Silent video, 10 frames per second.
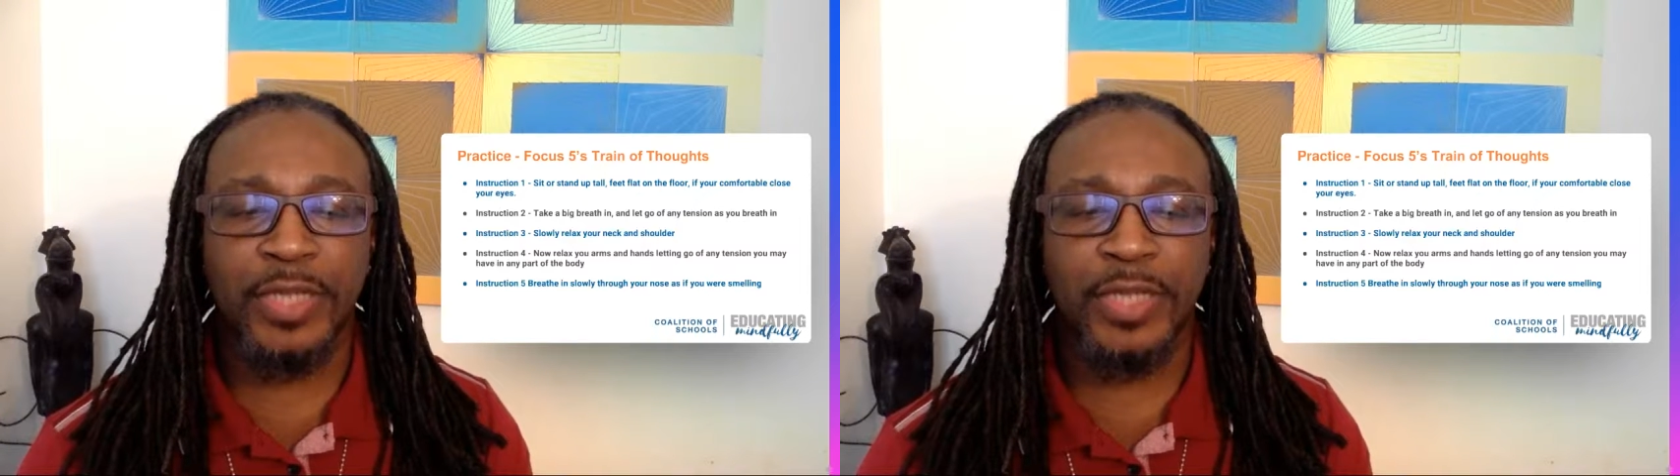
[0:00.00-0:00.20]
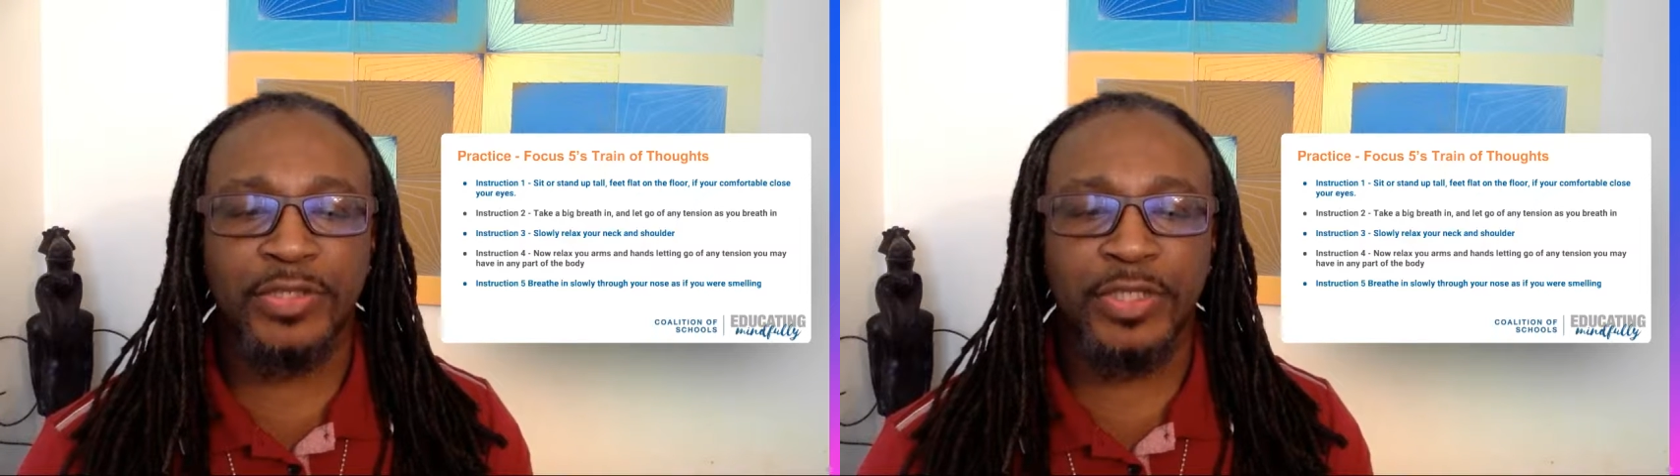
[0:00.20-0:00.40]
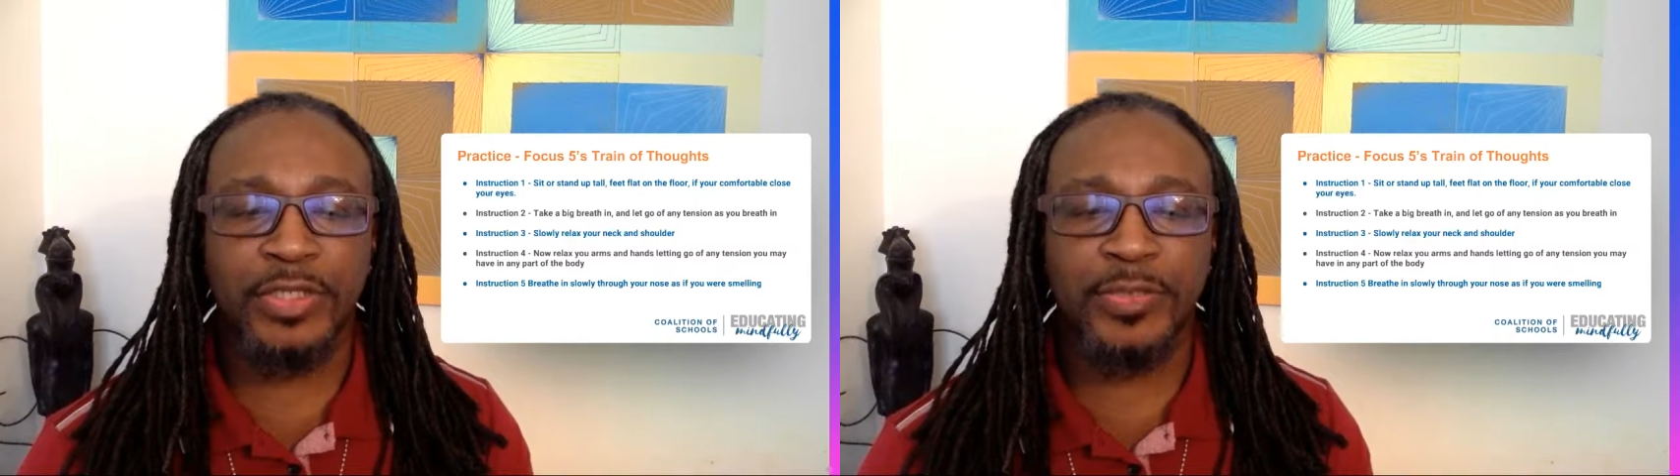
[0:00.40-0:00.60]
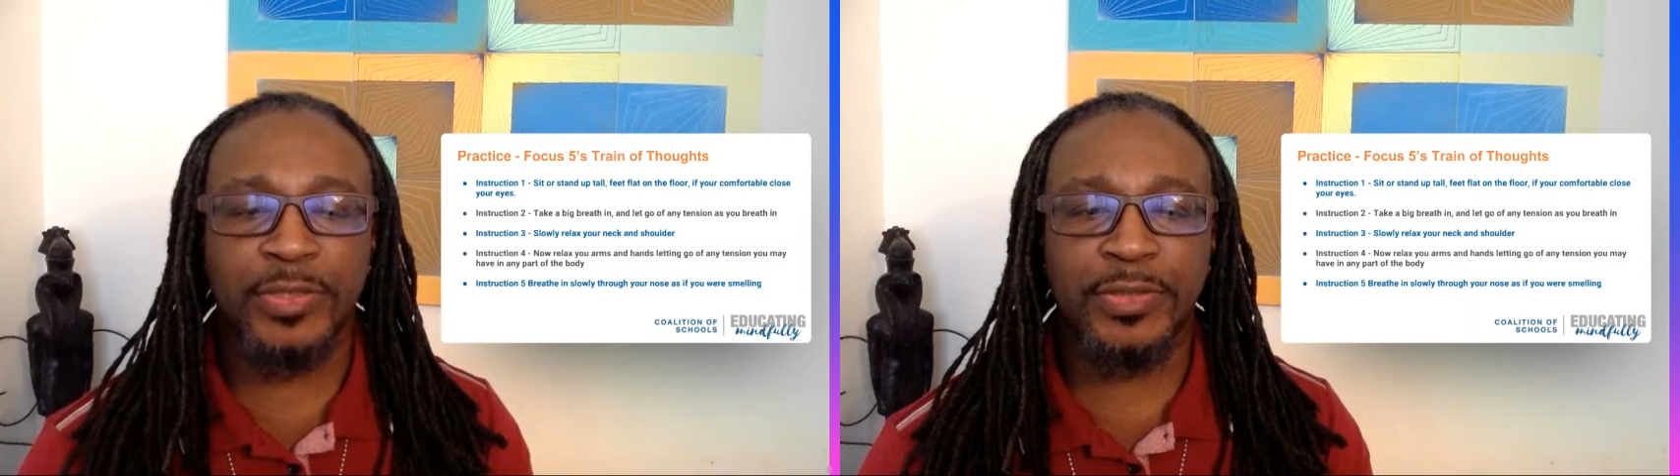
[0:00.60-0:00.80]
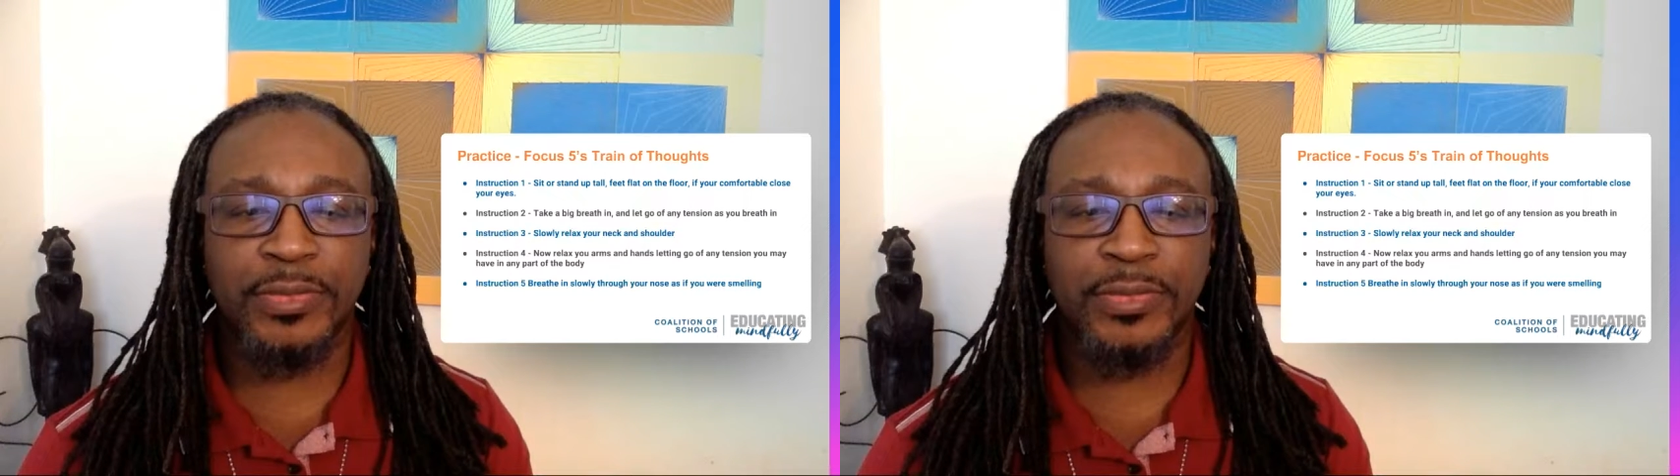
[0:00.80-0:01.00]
without judgment,